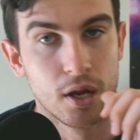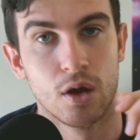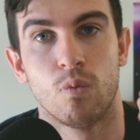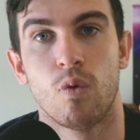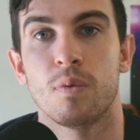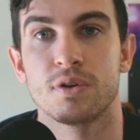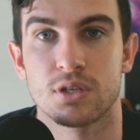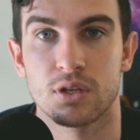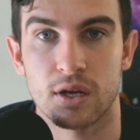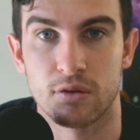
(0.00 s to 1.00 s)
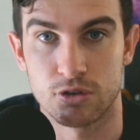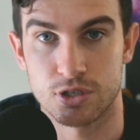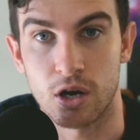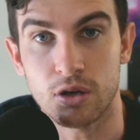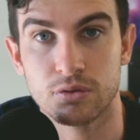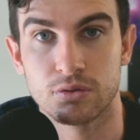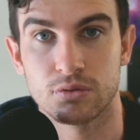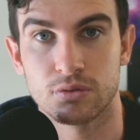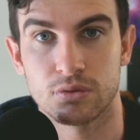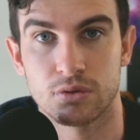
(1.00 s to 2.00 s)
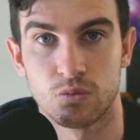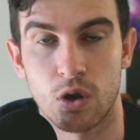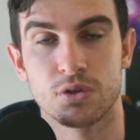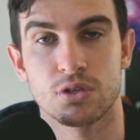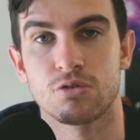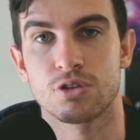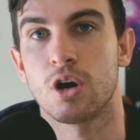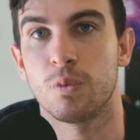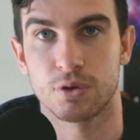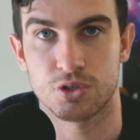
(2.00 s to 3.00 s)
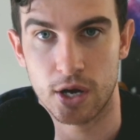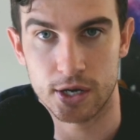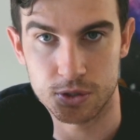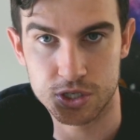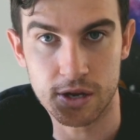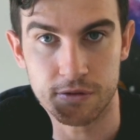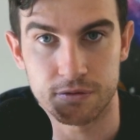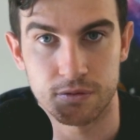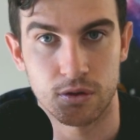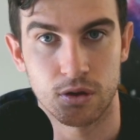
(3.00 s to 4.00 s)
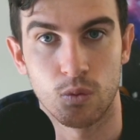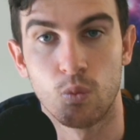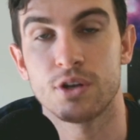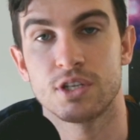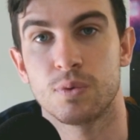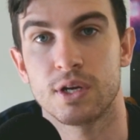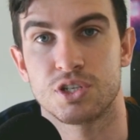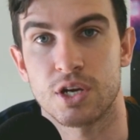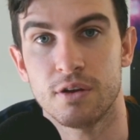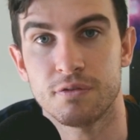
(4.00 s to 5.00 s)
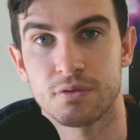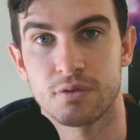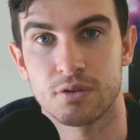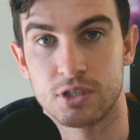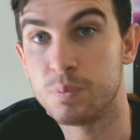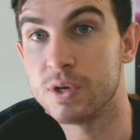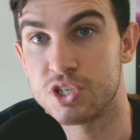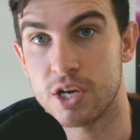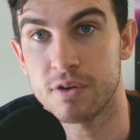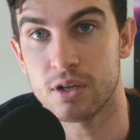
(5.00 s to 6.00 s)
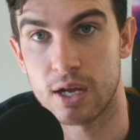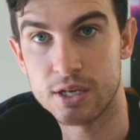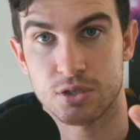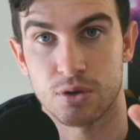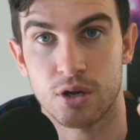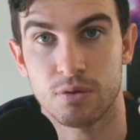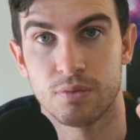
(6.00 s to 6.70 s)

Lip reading: What was the result? What was the result we were trying to achieve? What did we achieve? Did we achieve it? Like, yes or no?